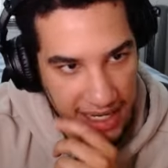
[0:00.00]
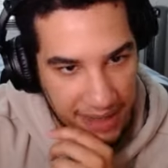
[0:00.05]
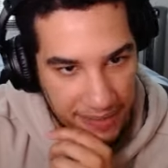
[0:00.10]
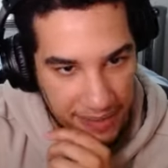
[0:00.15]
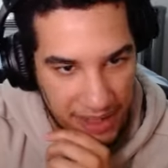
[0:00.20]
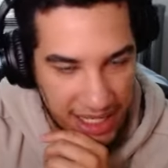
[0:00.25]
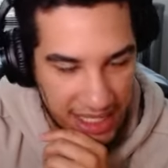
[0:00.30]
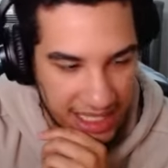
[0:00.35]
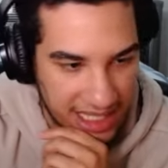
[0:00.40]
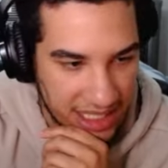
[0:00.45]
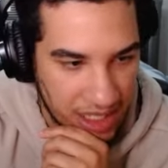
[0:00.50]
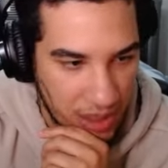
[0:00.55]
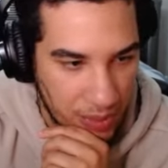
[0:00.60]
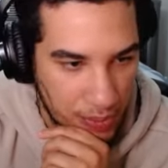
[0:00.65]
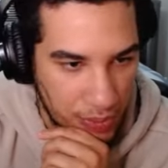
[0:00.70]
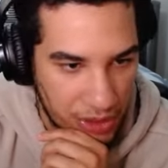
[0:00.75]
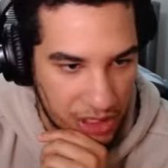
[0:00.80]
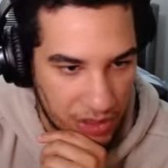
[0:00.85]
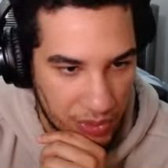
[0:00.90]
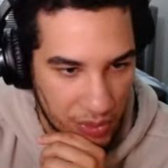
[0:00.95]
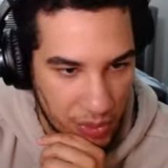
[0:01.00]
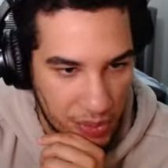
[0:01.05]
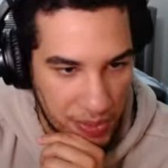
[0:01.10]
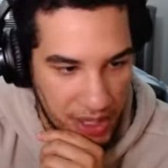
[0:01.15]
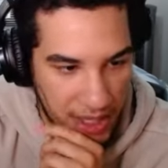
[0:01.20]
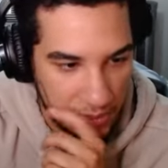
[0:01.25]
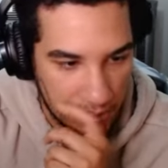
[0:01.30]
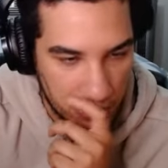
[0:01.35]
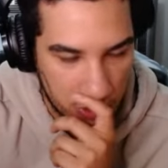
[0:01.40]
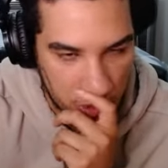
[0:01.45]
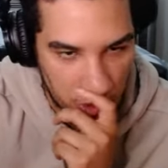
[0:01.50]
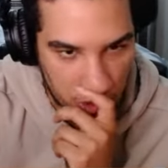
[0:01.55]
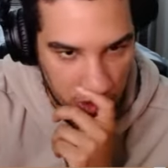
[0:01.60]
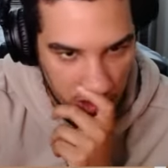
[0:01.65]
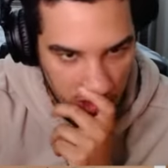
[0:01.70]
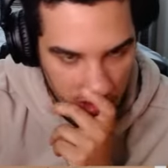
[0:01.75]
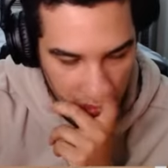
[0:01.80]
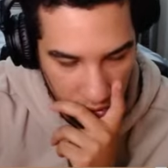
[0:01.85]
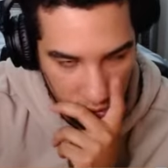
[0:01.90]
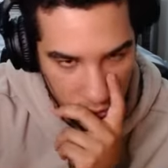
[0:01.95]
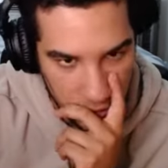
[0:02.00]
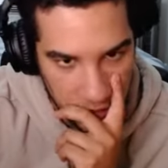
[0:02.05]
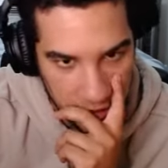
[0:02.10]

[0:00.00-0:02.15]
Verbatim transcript: I mean, I guess the opponents will be able to just do their